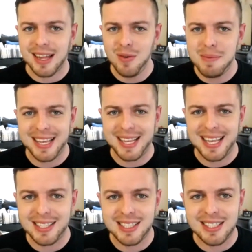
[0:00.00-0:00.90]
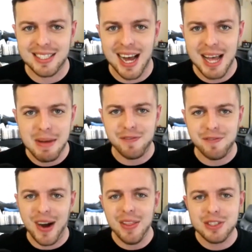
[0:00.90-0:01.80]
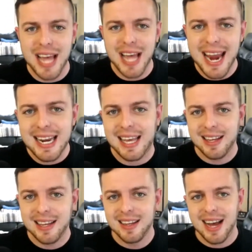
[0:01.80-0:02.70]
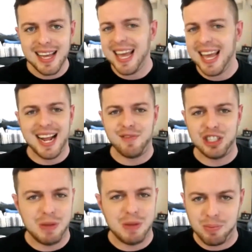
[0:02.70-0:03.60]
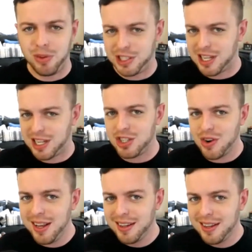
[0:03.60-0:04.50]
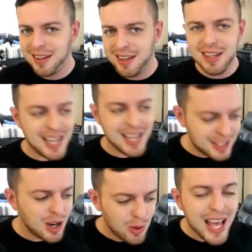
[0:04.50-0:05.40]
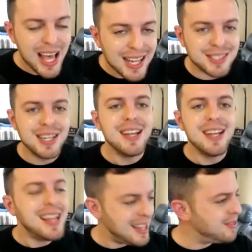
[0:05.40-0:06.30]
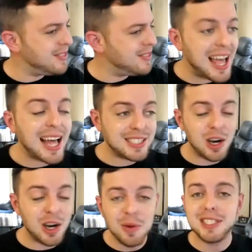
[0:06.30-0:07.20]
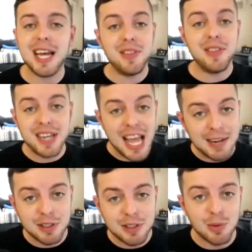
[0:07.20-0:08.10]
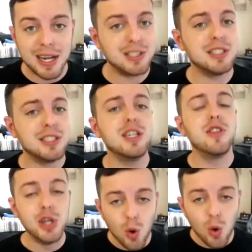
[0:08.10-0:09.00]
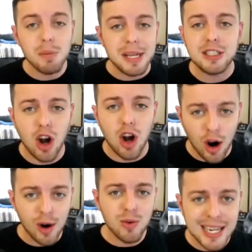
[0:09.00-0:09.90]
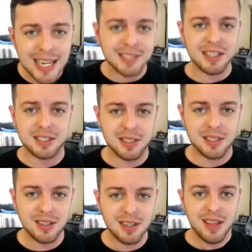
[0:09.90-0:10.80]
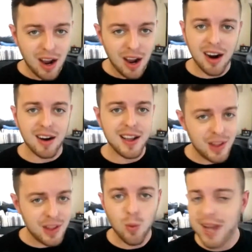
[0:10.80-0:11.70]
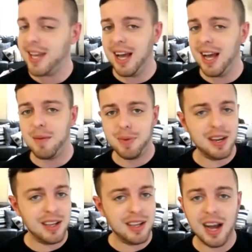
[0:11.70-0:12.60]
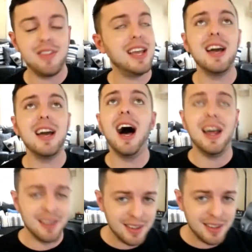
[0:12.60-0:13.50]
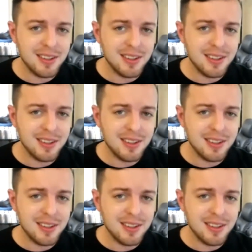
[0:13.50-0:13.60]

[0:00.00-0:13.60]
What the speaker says: I don't want my kids to die. My father's 80. I can't have these people in this country. And so, yes, as I always say, the natives are restless. The normies are restless. They are, and they're waking up. And God, thank God.